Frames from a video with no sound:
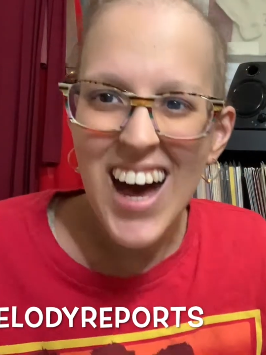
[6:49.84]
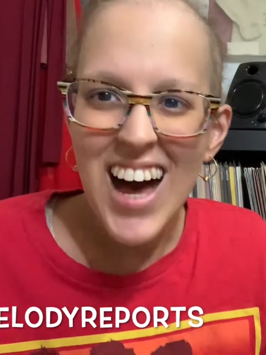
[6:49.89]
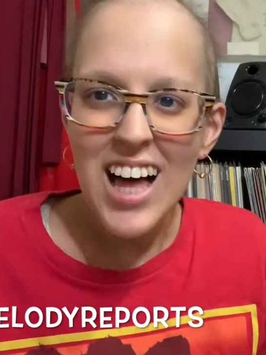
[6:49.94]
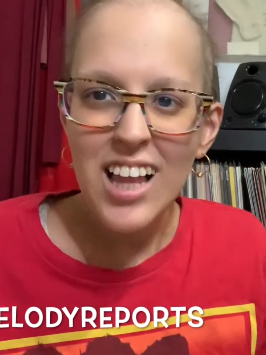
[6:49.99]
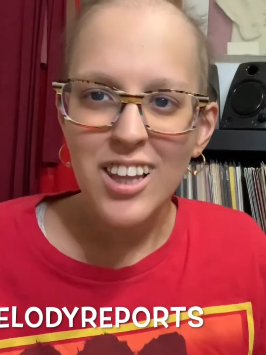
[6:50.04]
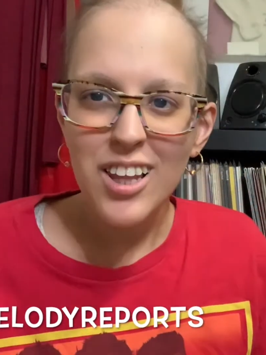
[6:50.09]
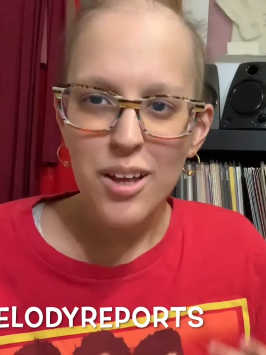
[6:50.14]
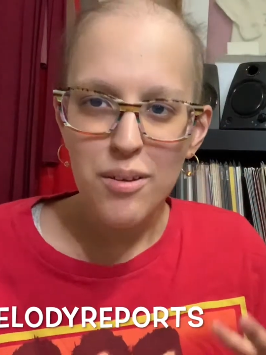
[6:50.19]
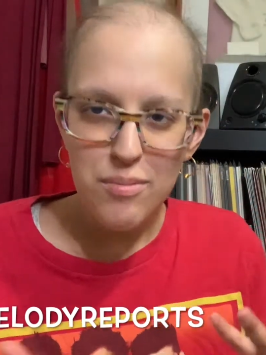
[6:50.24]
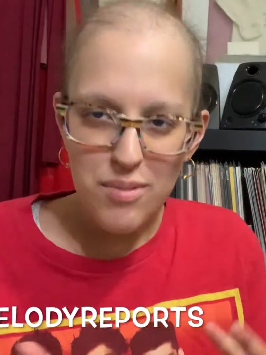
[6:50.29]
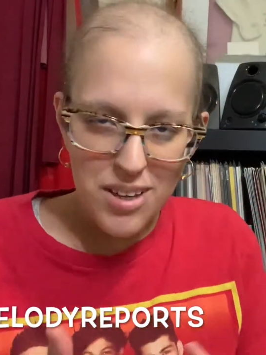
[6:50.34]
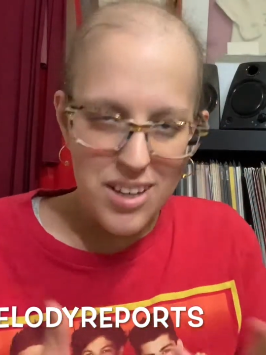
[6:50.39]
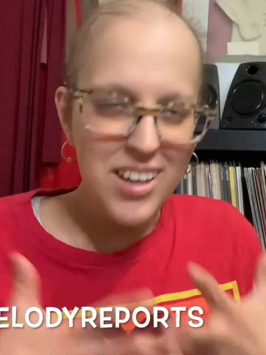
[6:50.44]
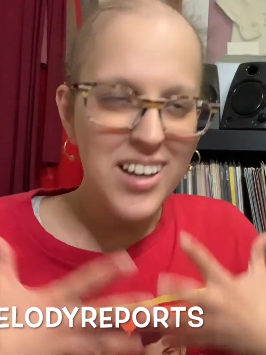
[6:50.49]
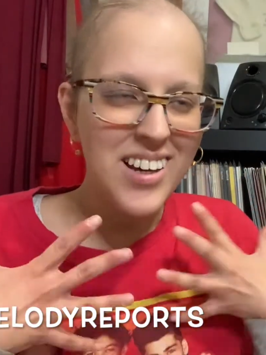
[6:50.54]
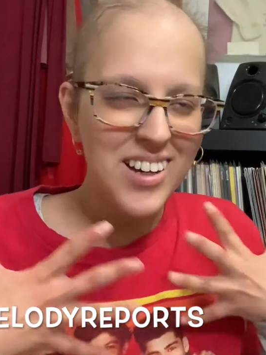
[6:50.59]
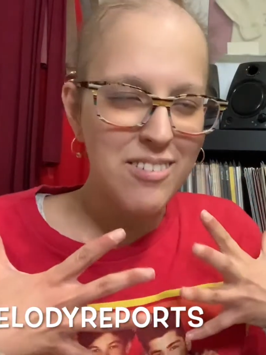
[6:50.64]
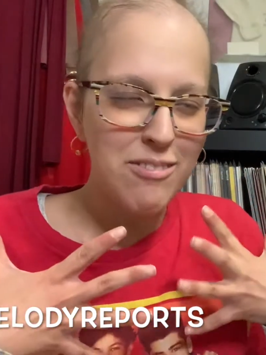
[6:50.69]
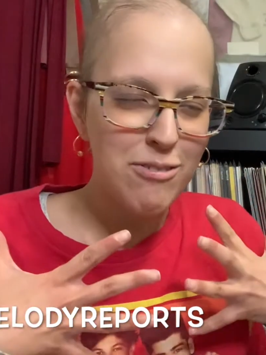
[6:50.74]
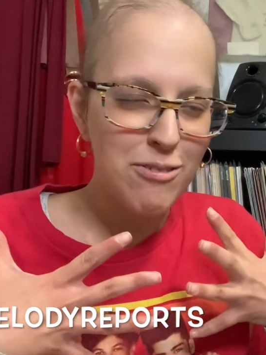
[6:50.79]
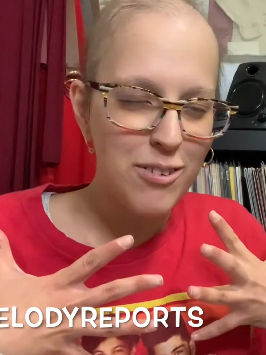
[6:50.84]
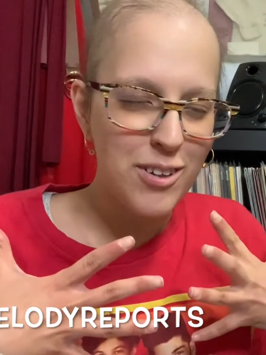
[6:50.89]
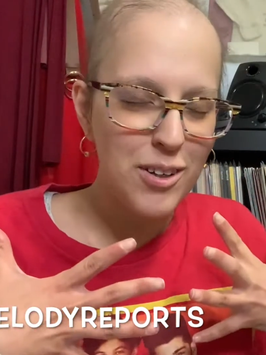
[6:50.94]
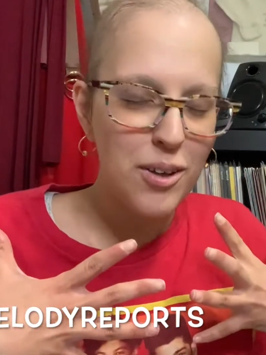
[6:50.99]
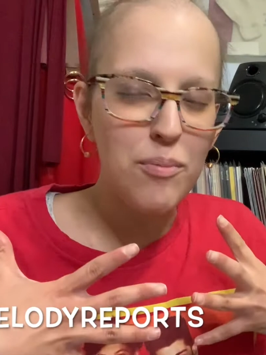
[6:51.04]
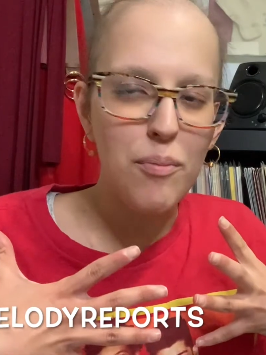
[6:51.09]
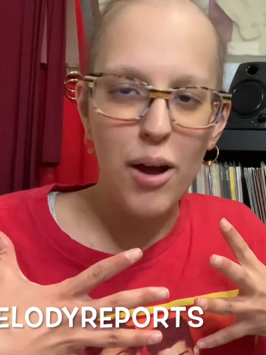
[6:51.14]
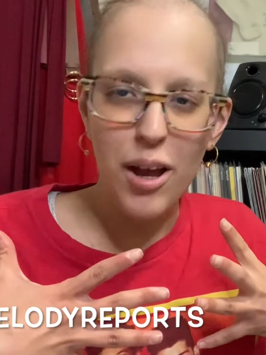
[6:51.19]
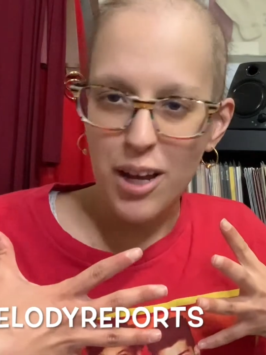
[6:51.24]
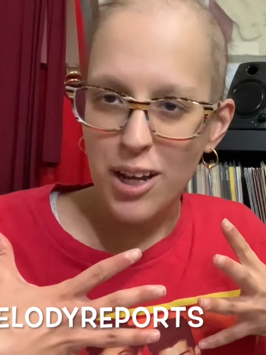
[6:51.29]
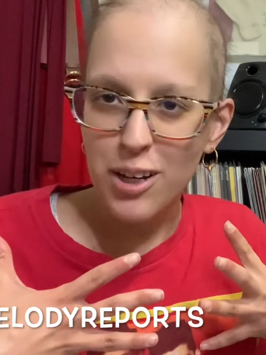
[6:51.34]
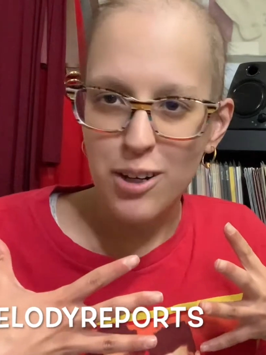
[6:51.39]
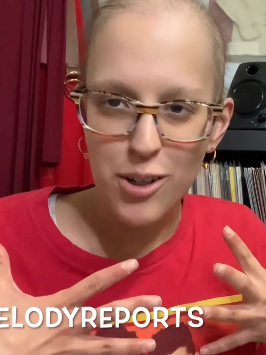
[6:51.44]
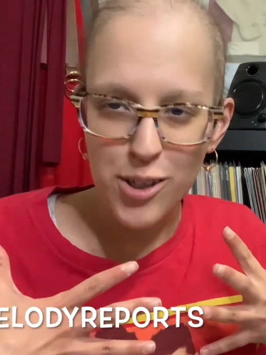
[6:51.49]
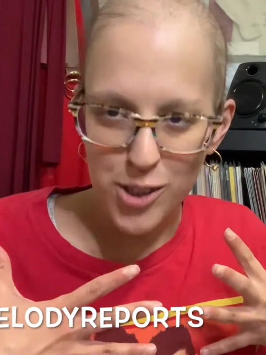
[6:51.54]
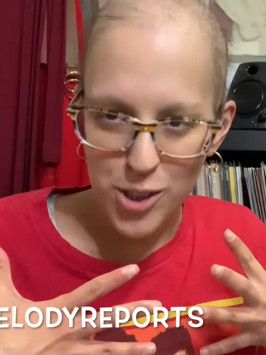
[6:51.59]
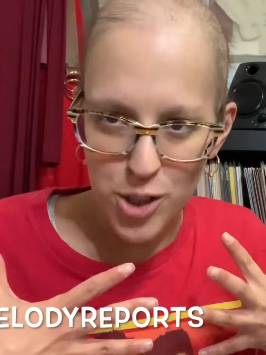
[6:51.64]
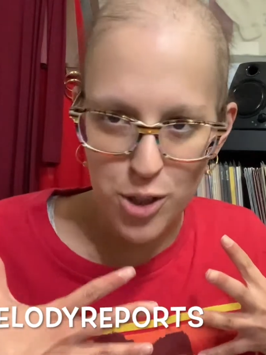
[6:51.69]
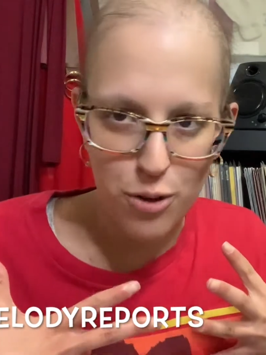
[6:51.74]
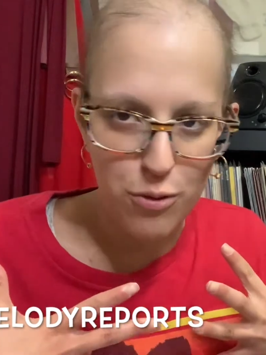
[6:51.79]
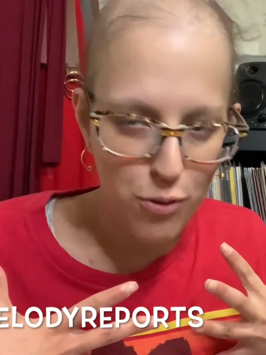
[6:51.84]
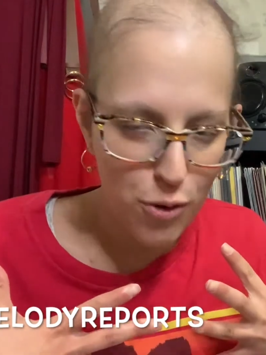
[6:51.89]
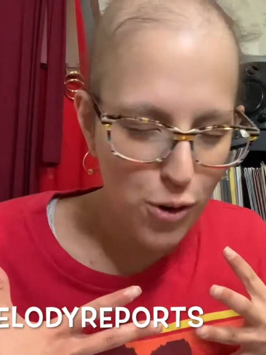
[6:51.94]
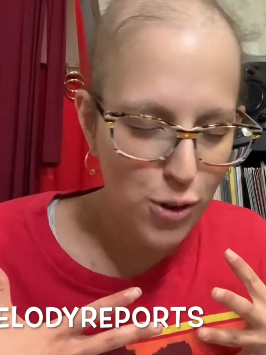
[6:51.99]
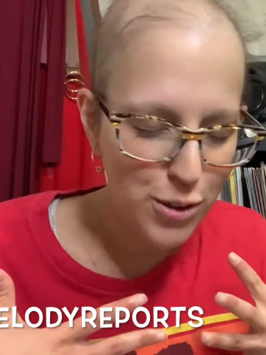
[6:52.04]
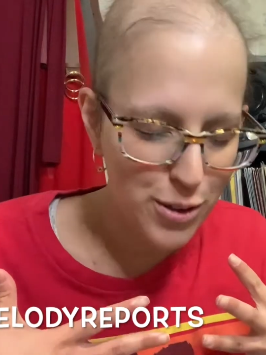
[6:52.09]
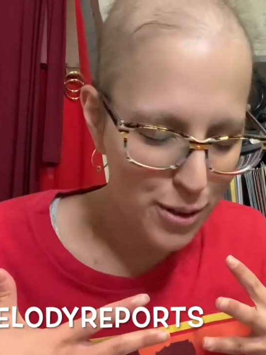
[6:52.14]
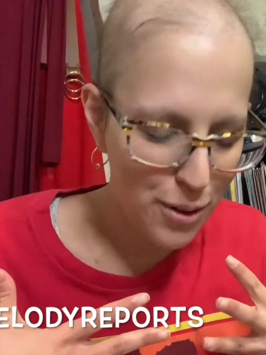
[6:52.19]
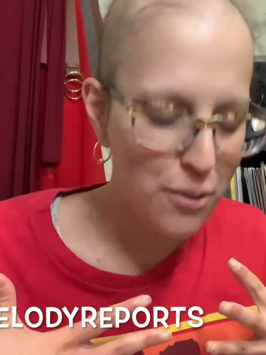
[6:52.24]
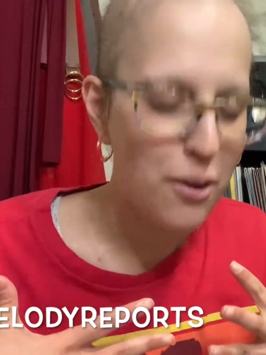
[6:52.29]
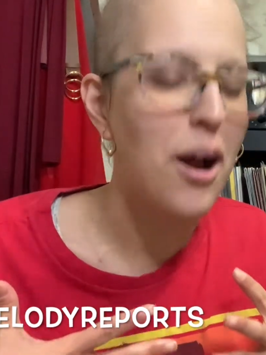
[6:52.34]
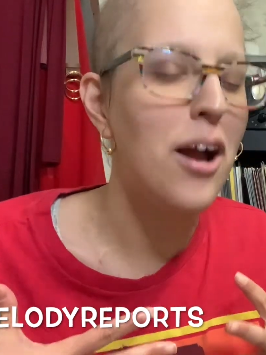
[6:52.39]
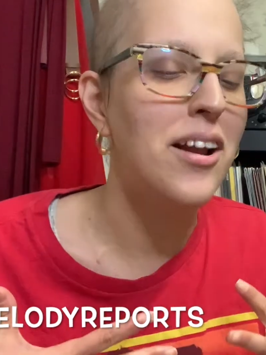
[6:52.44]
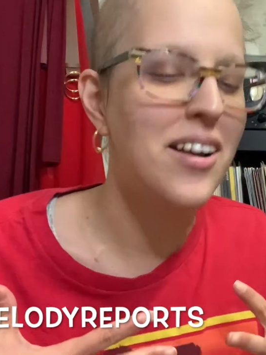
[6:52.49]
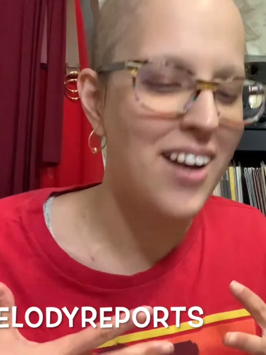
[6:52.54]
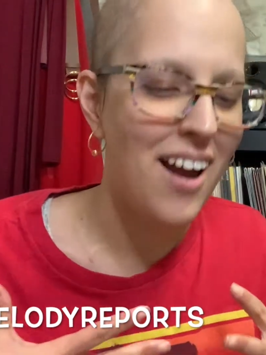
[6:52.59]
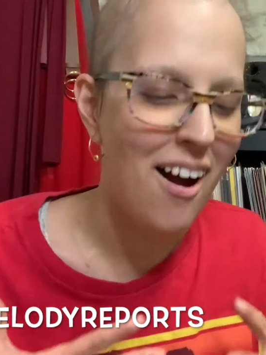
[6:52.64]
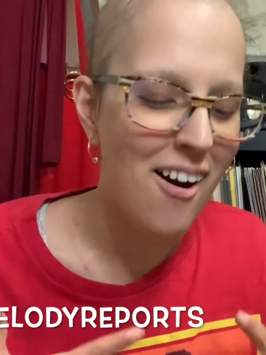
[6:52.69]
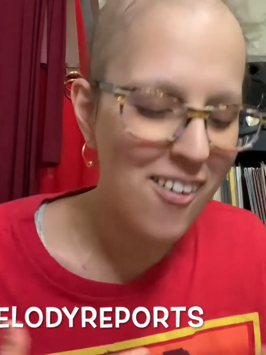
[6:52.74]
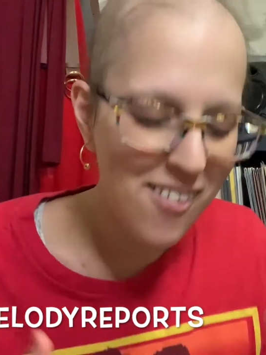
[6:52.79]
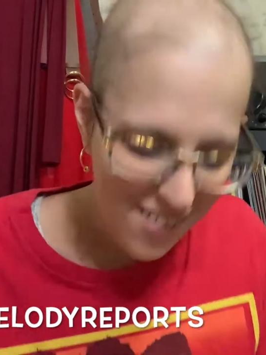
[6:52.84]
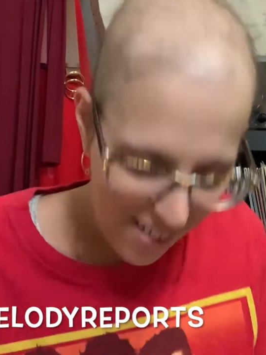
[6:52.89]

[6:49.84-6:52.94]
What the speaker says: let me feel my inner Travolta right now